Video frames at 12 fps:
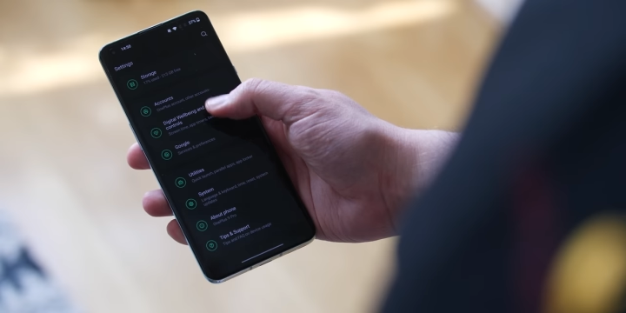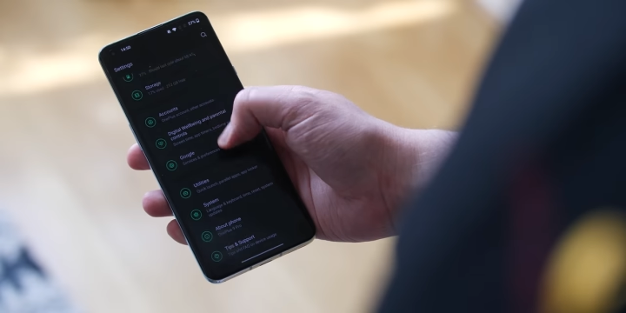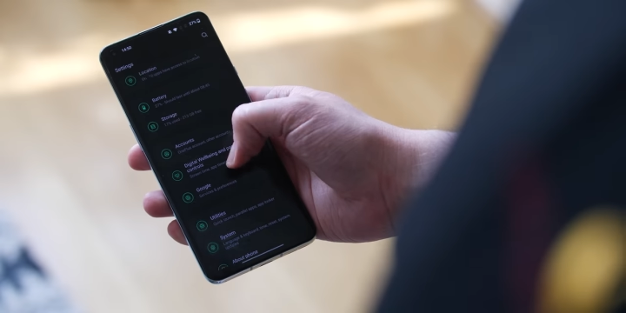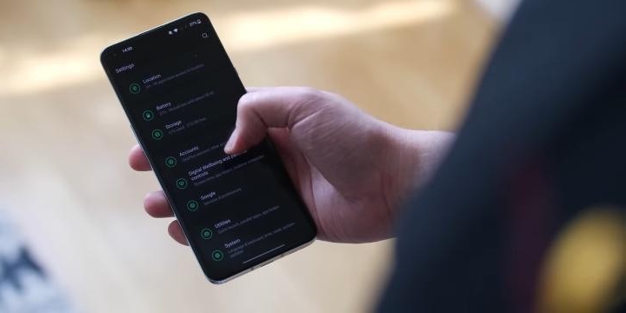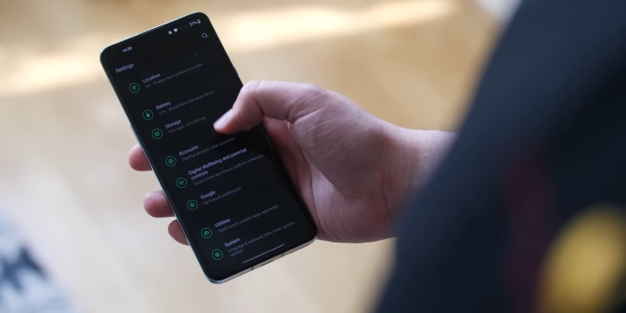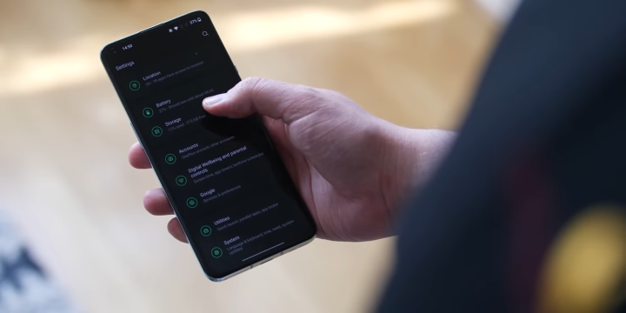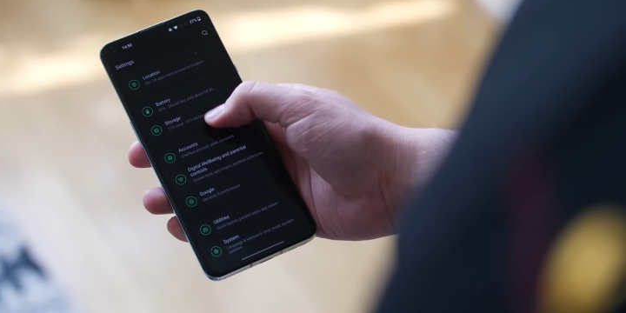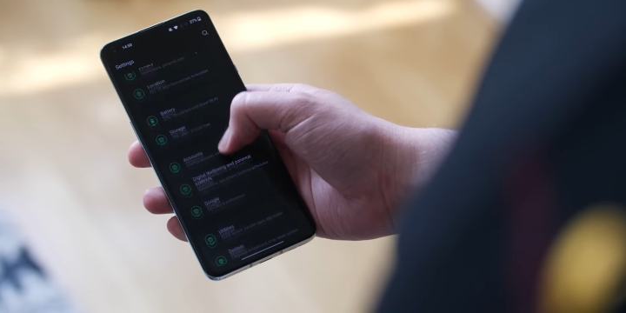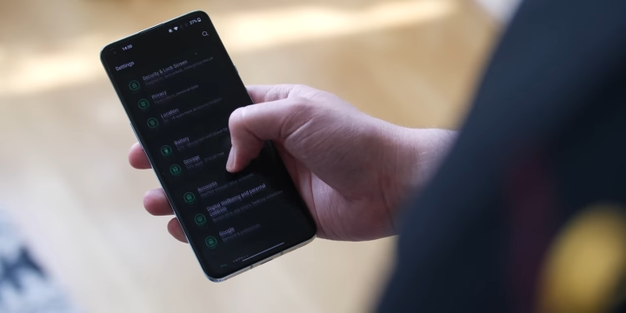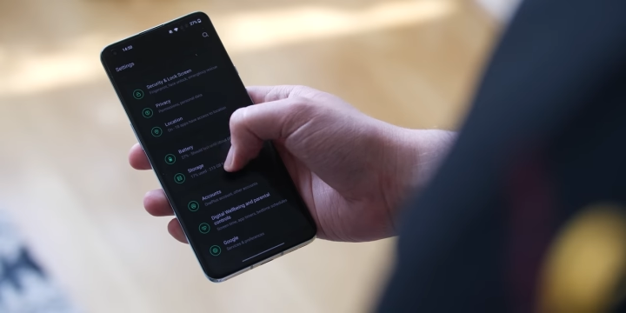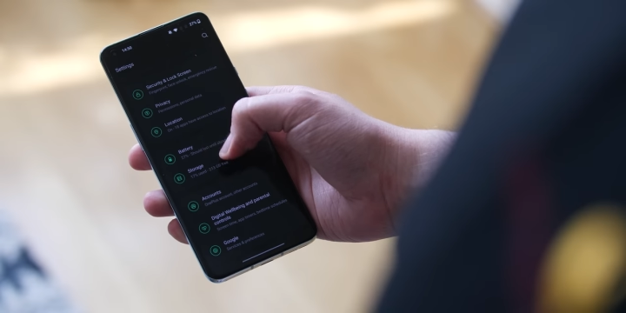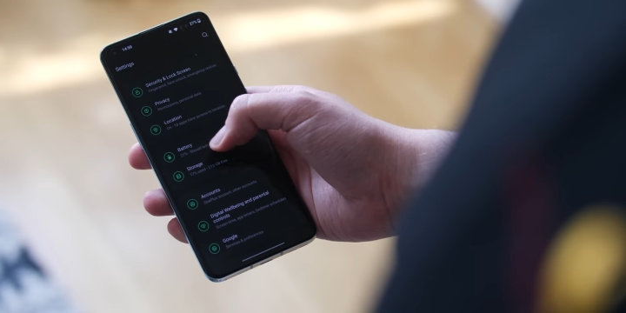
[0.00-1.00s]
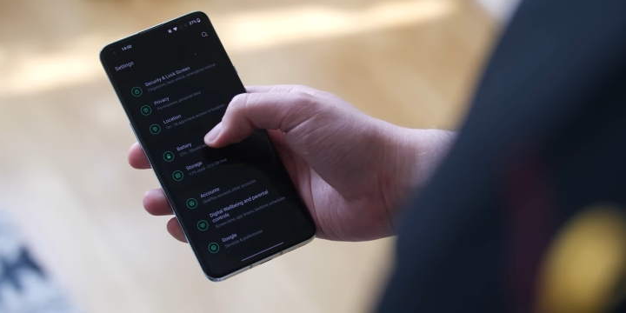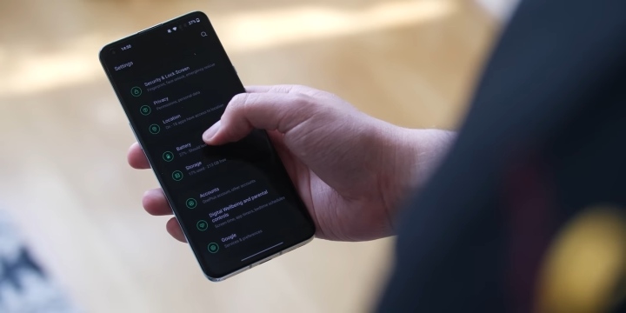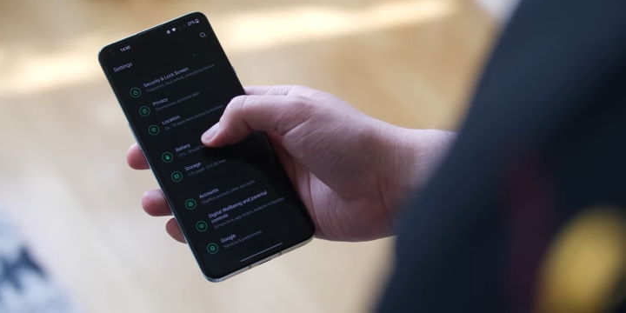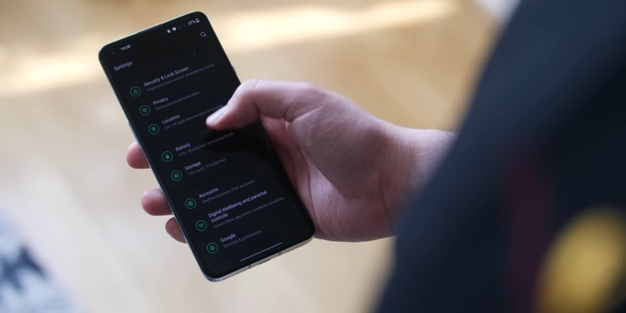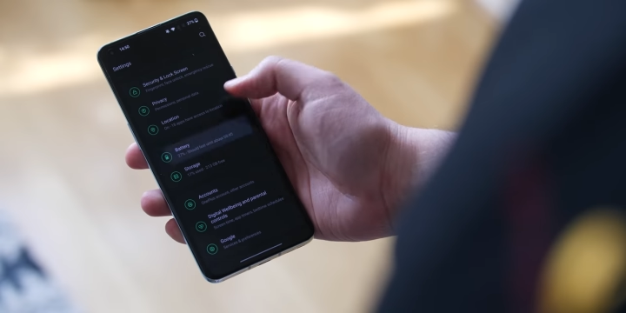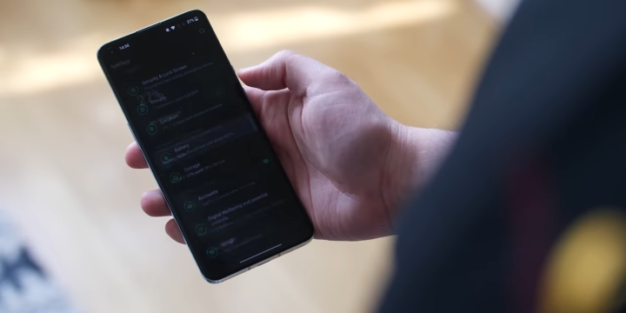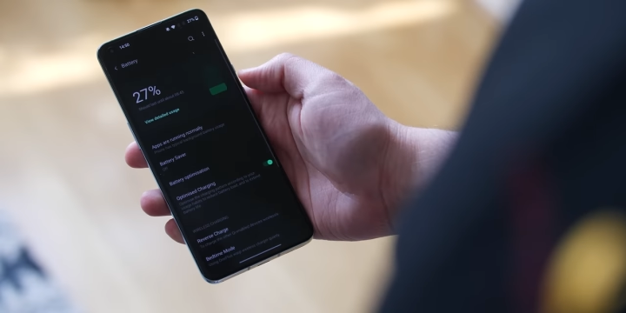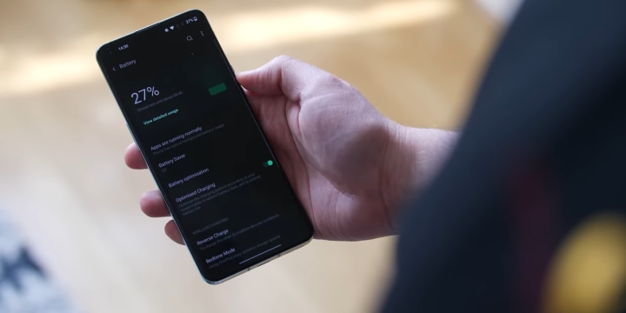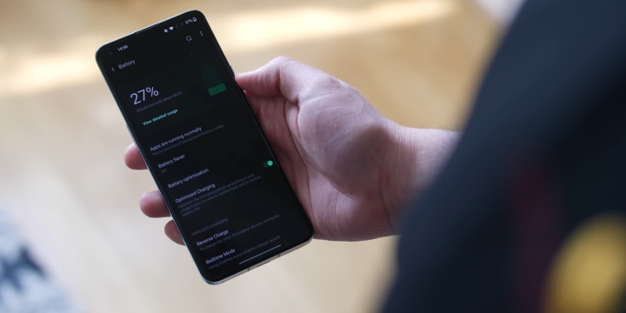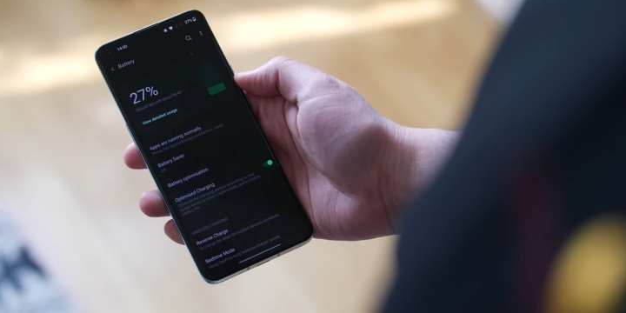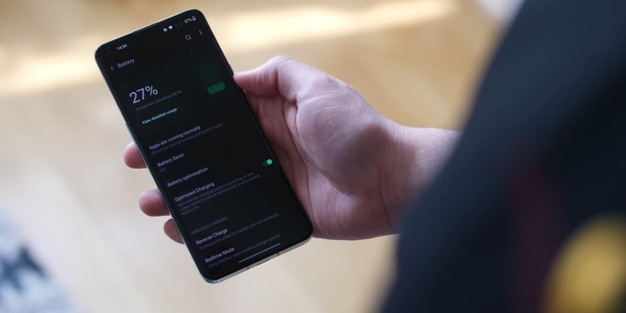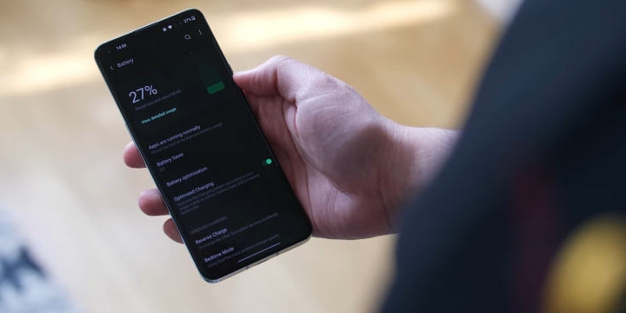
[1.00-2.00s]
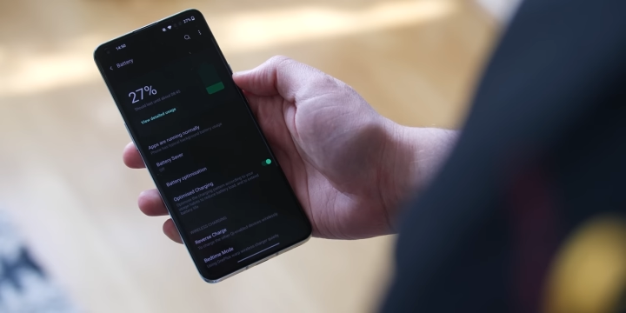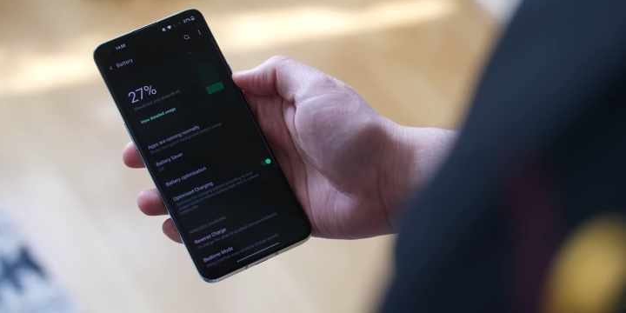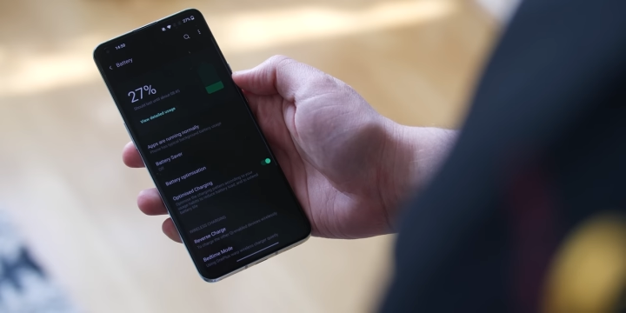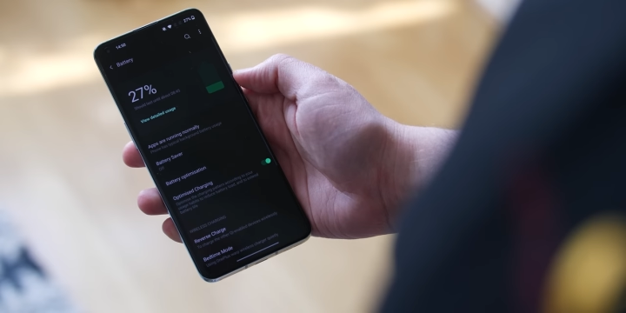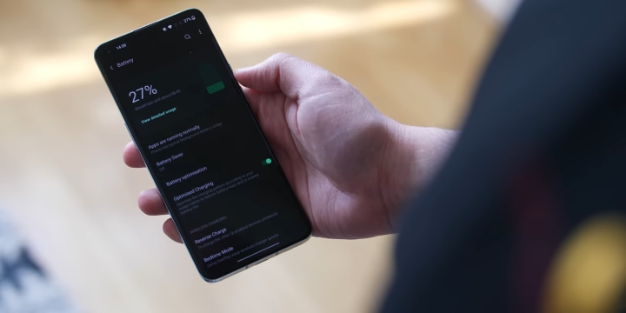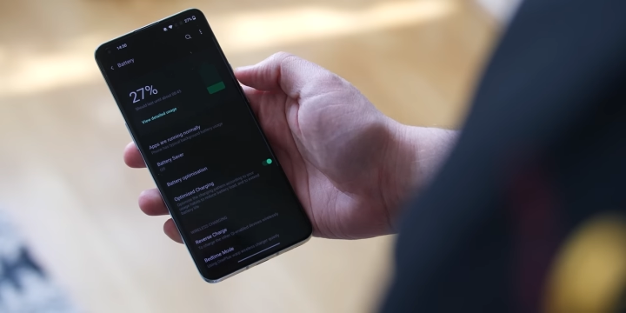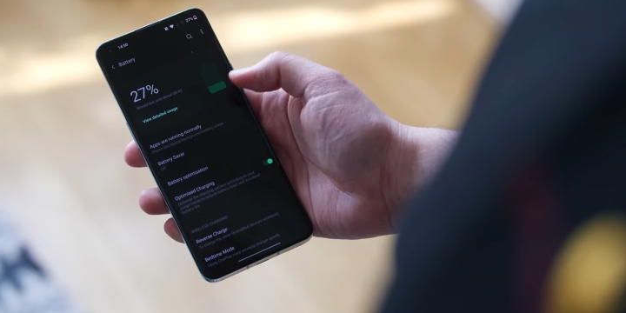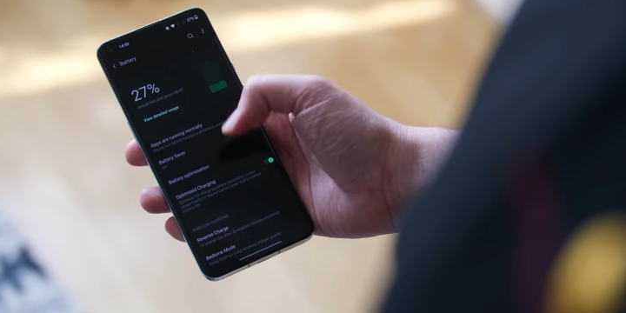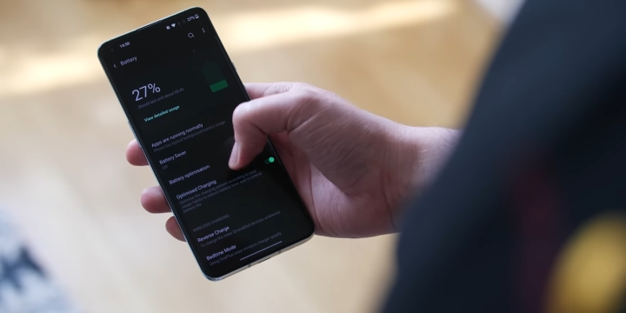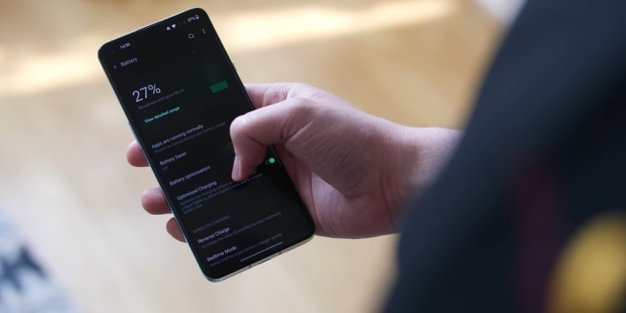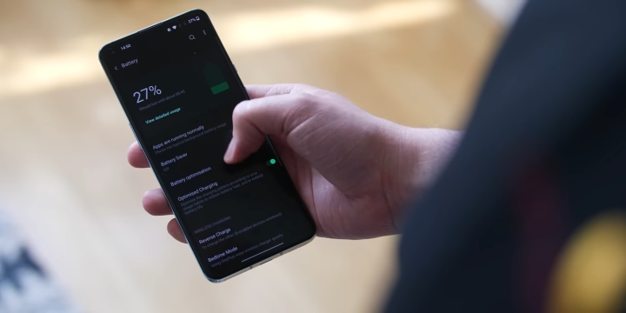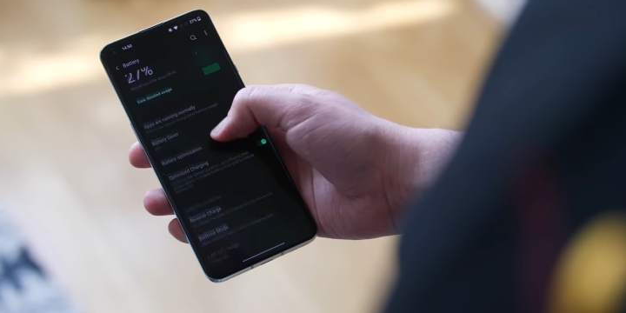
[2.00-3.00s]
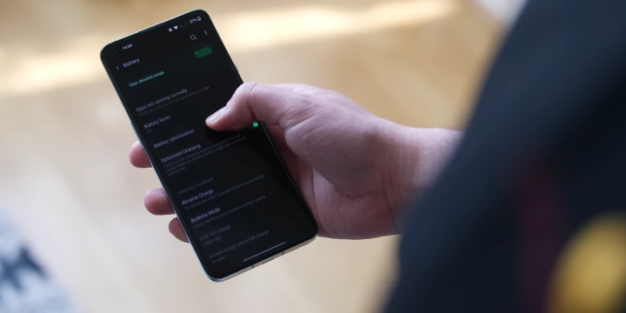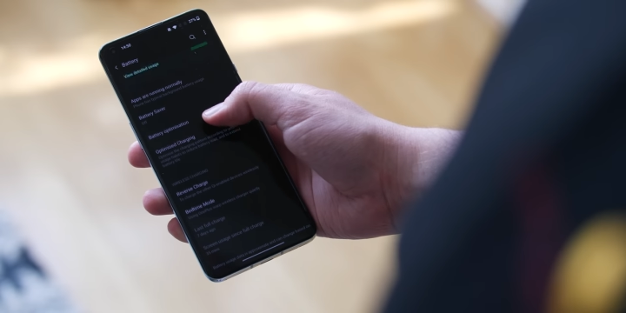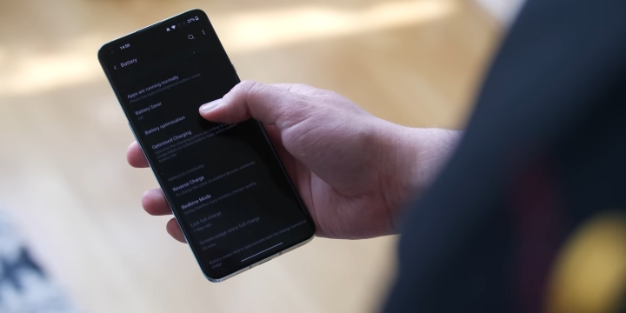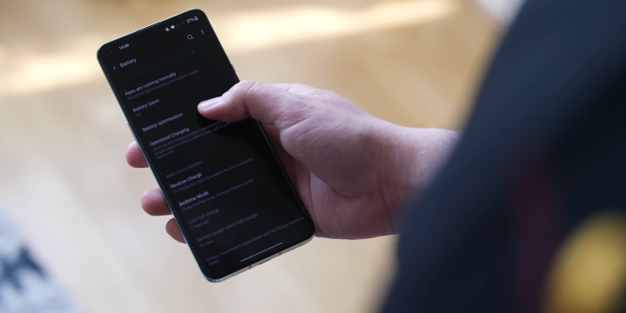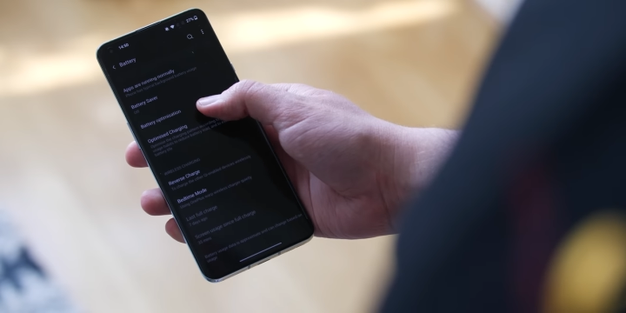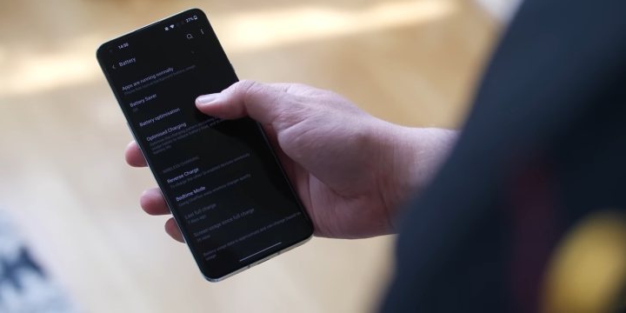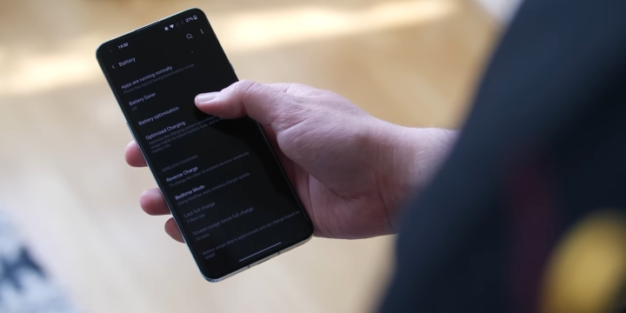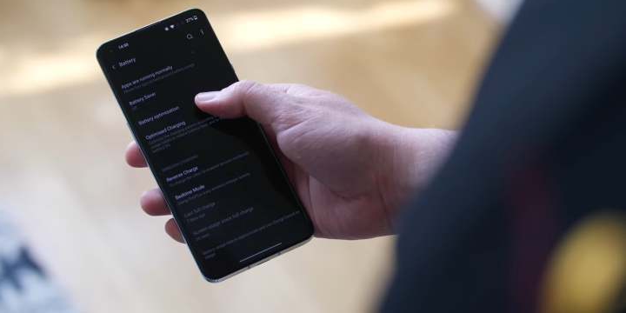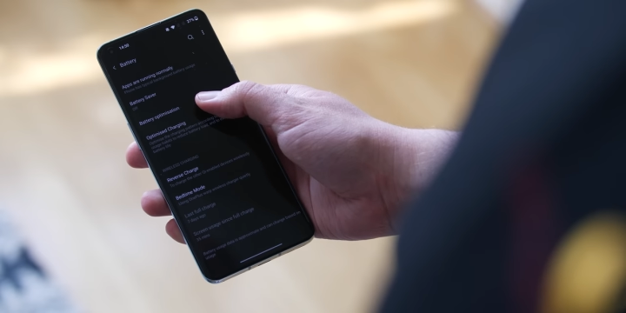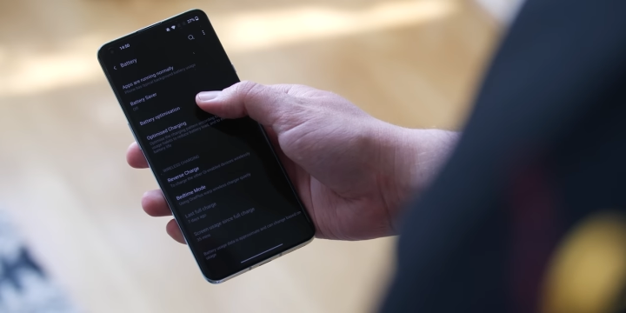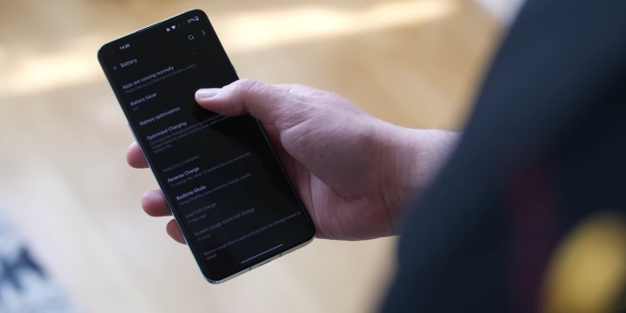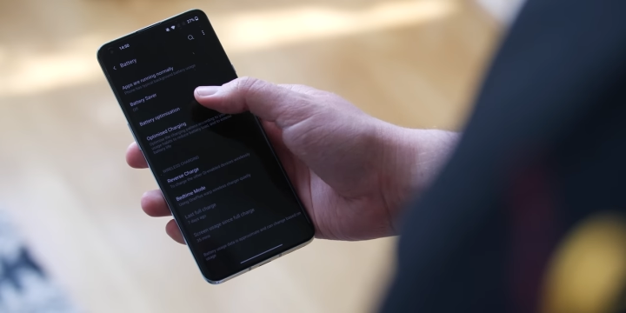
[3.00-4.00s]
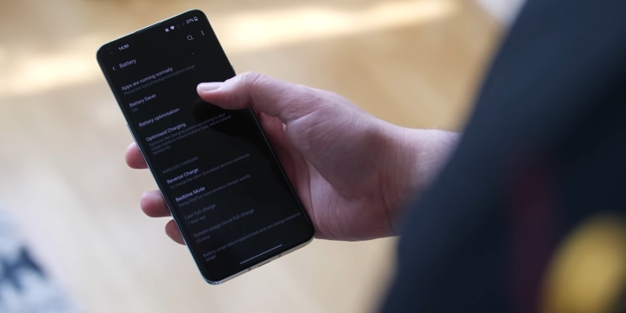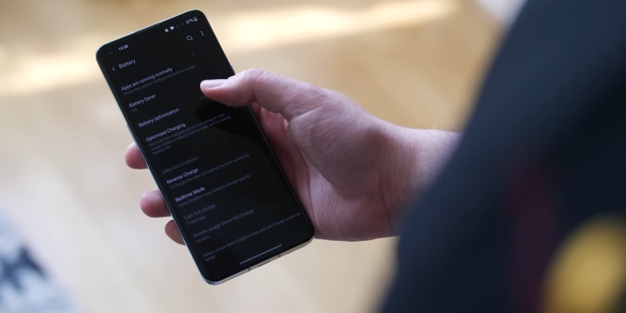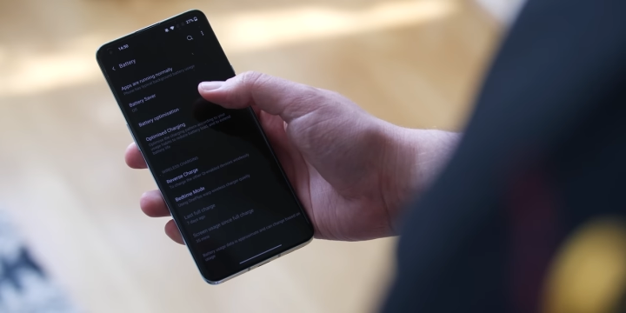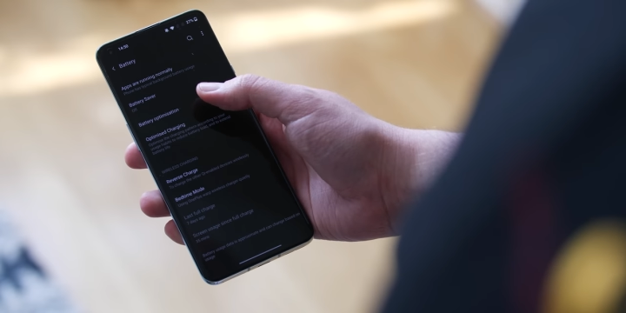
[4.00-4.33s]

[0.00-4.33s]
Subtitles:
[unreadable: no face in view]